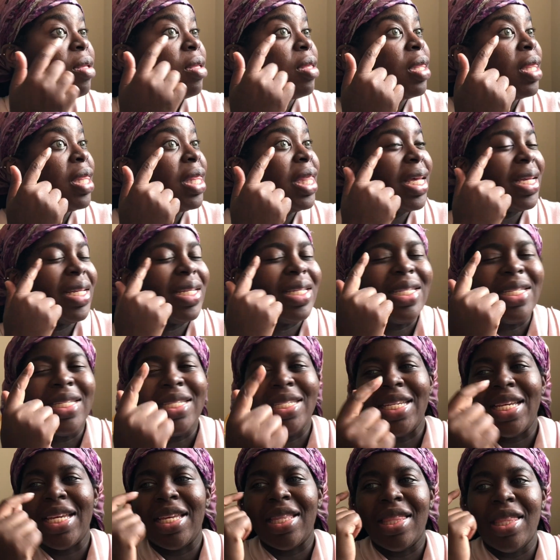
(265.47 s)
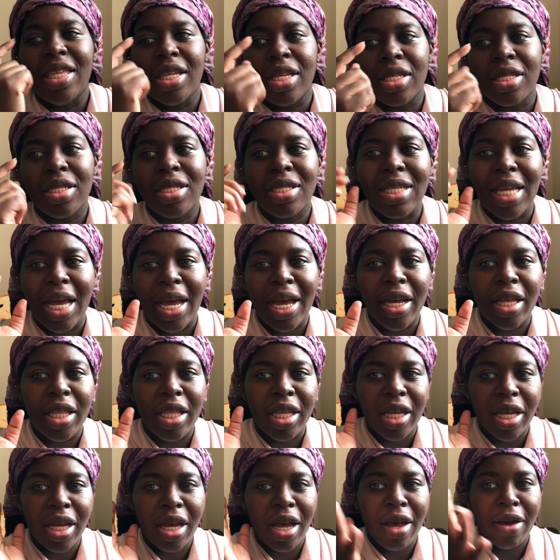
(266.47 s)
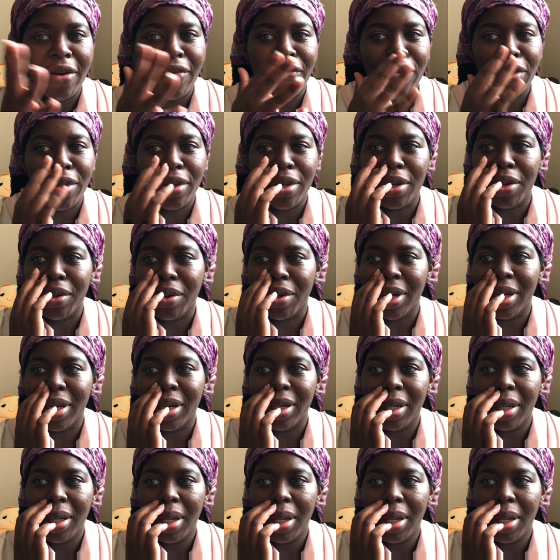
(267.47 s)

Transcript: they did the styling of the green.